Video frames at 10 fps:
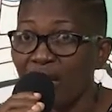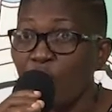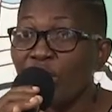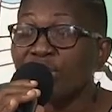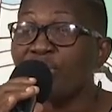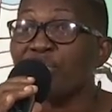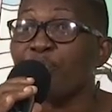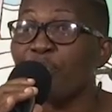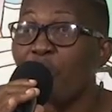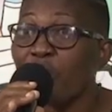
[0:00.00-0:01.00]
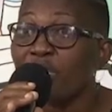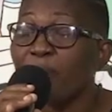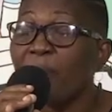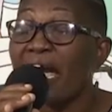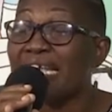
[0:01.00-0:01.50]
which is brought
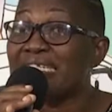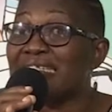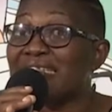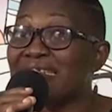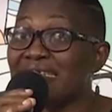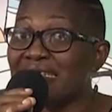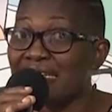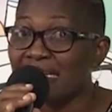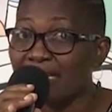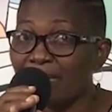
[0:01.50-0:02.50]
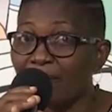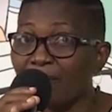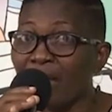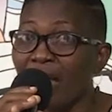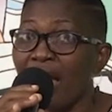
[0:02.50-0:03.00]
by sin.
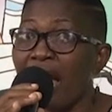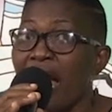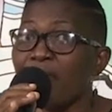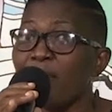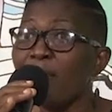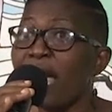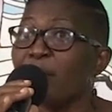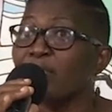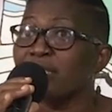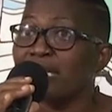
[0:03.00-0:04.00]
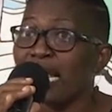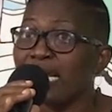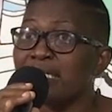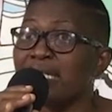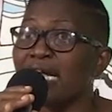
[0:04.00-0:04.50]
And the Bible
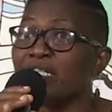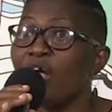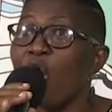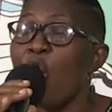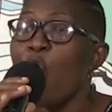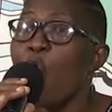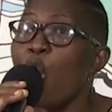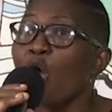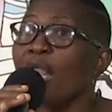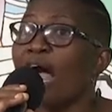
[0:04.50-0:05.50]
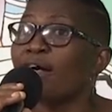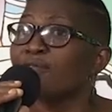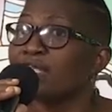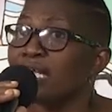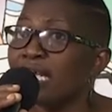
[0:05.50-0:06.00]
says that all have
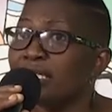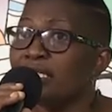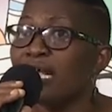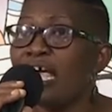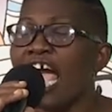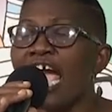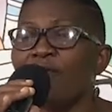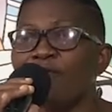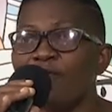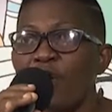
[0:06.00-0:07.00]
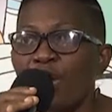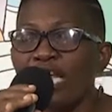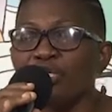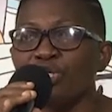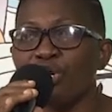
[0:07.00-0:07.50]
sinned and
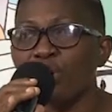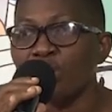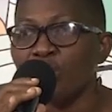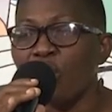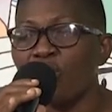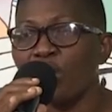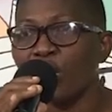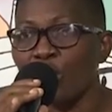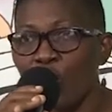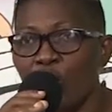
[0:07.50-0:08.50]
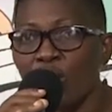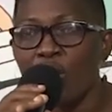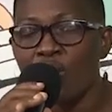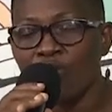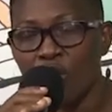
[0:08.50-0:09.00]
fallen short of the glory
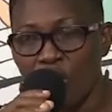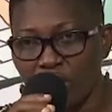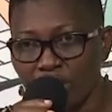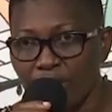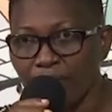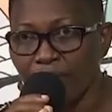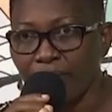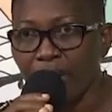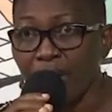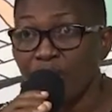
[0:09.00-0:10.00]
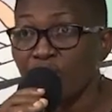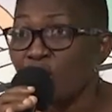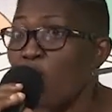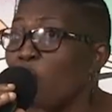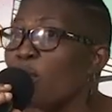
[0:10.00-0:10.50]
of God.
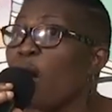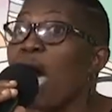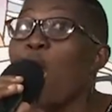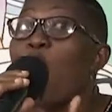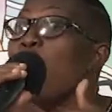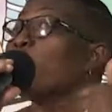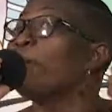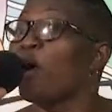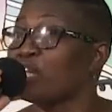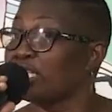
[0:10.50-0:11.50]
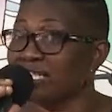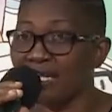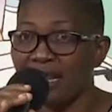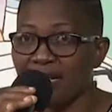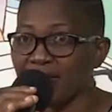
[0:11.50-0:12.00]
So we were all born
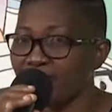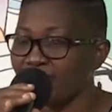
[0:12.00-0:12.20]
sinners.